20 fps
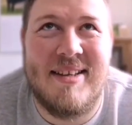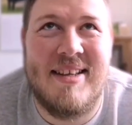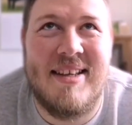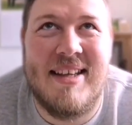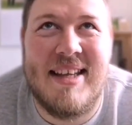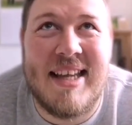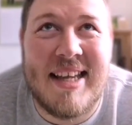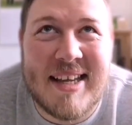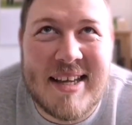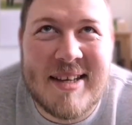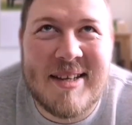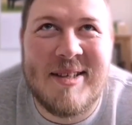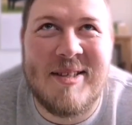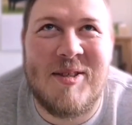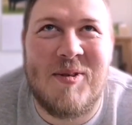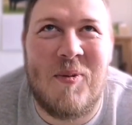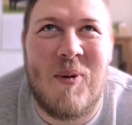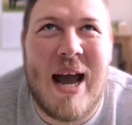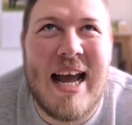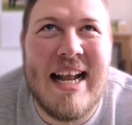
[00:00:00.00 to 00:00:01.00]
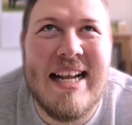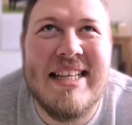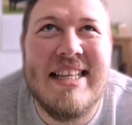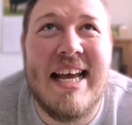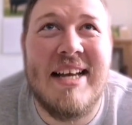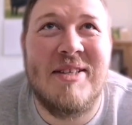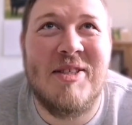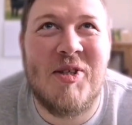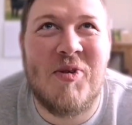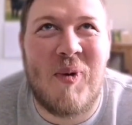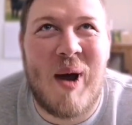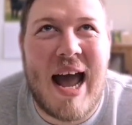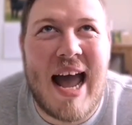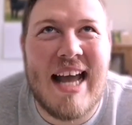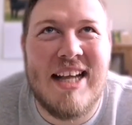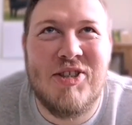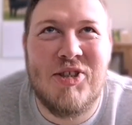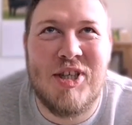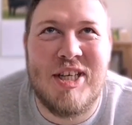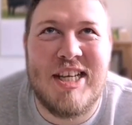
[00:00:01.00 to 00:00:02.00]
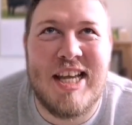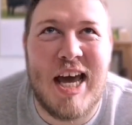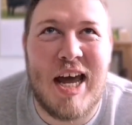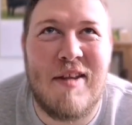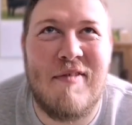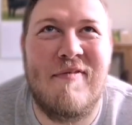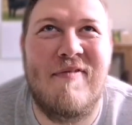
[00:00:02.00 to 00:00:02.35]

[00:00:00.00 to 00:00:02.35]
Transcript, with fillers: He's wanting a scratch your